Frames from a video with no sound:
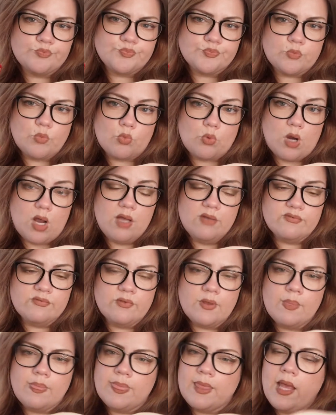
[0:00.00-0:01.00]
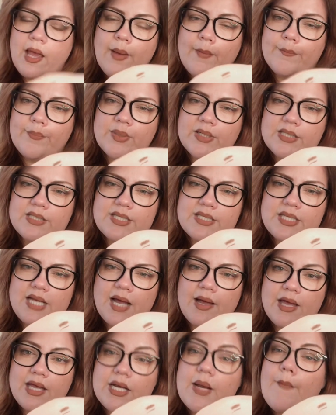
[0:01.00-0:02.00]
rough, but it's
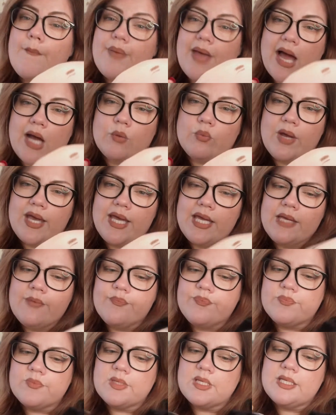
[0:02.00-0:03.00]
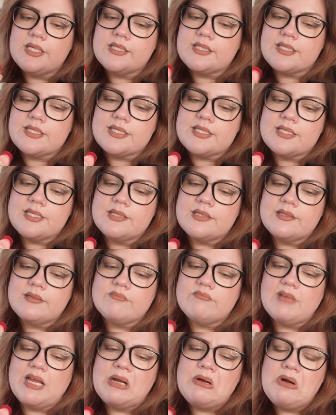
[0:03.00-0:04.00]
not in a bad way. It's,
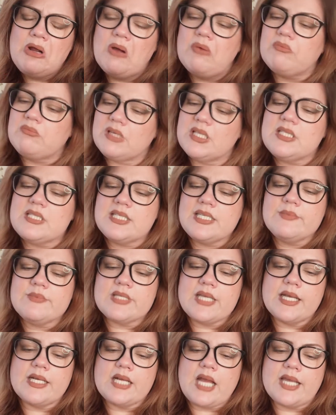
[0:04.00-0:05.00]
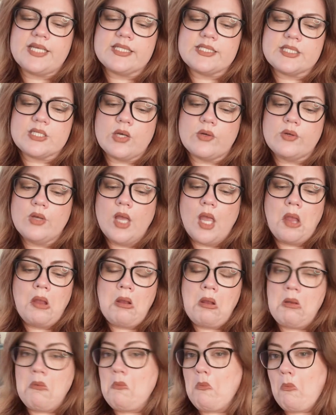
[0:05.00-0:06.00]
I don't know. It seems like nice, so
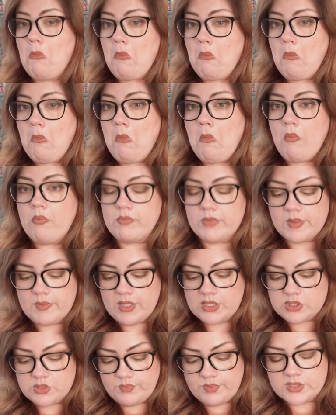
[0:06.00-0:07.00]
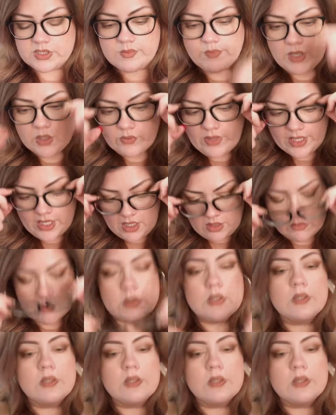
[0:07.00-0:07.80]
maybe I'll just put some on right now.